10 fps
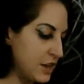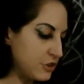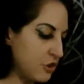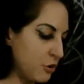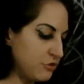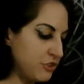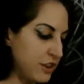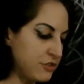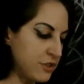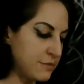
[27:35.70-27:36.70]
Don't judge
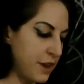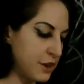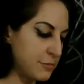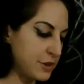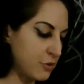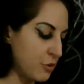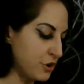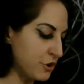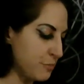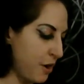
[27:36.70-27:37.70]
your environment or
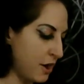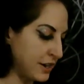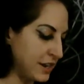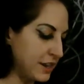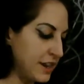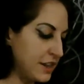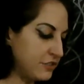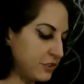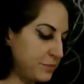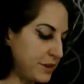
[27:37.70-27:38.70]
your body.
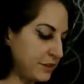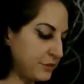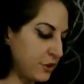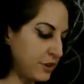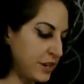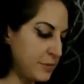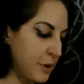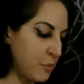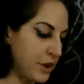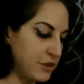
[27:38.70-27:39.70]
Just be discerning
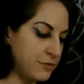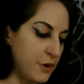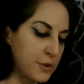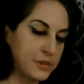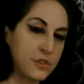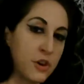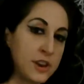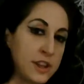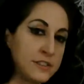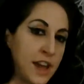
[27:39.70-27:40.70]
about what you focus on
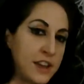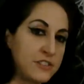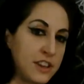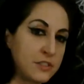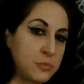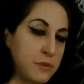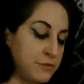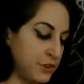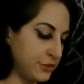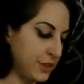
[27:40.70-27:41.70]
and digest what
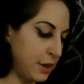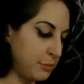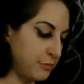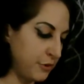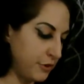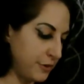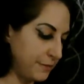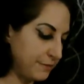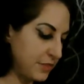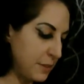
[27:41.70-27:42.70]
feels helpful.
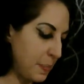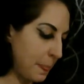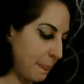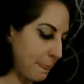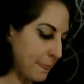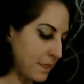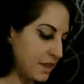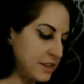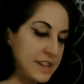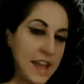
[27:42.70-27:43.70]

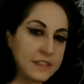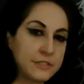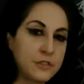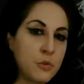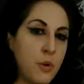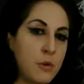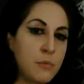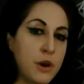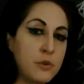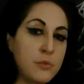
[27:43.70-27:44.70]
Yes, so
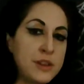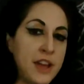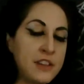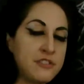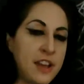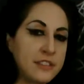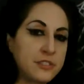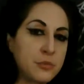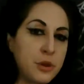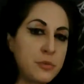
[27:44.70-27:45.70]
what do we
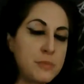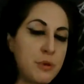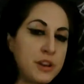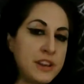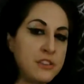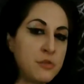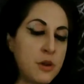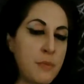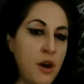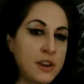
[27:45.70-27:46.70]
digest? What are we putting into our
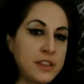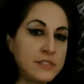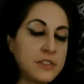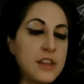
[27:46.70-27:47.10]
bodies?